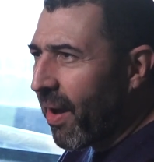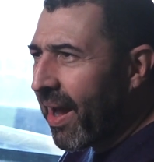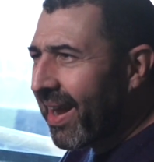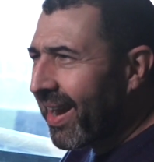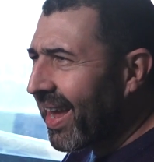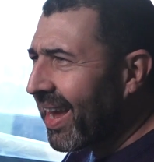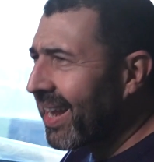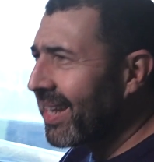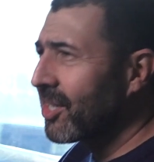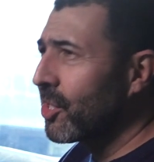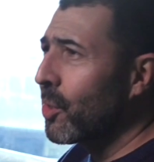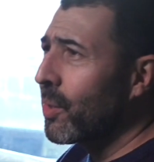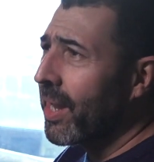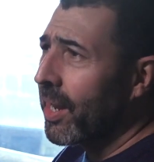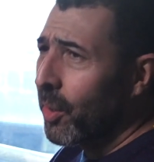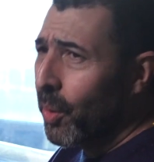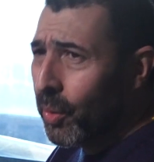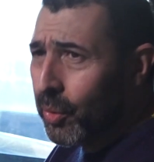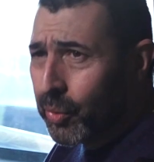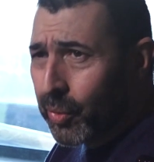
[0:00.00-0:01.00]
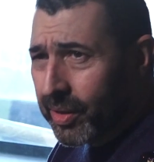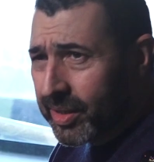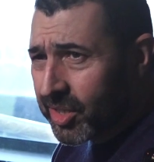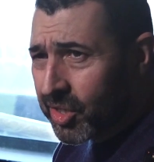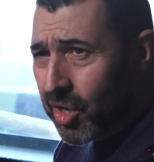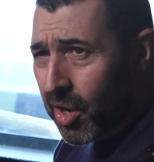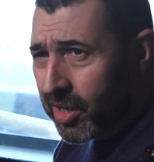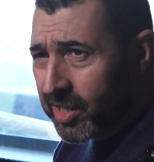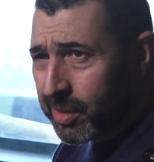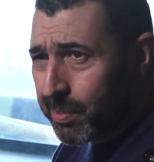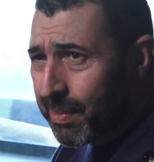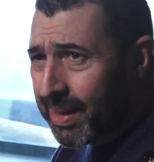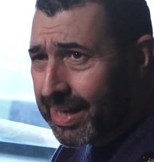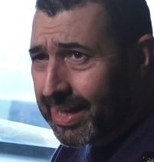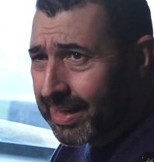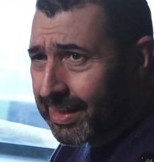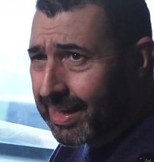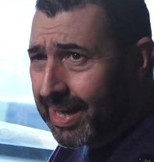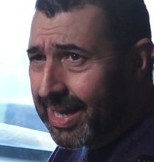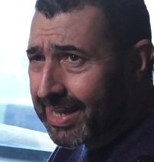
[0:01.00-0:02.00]
and as you get older, it starts
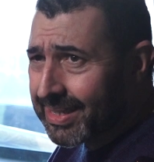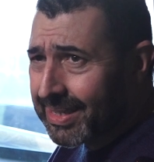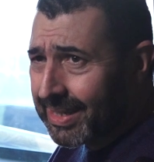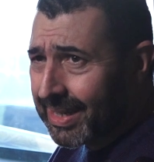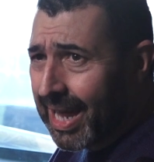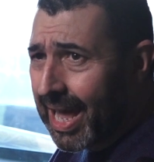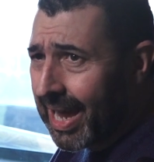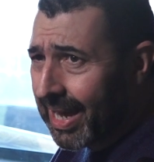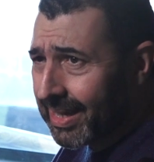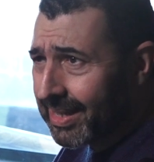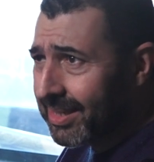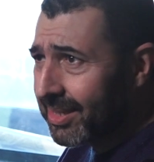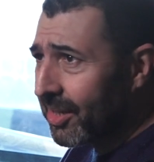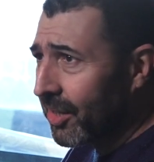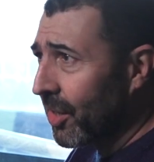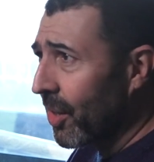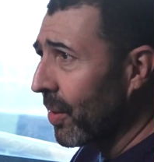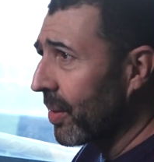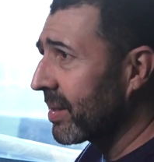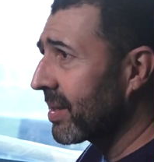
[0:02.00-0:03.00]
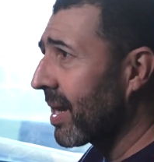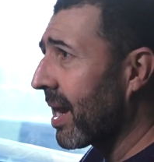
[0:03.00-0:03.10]
meaning less and less. You know, it's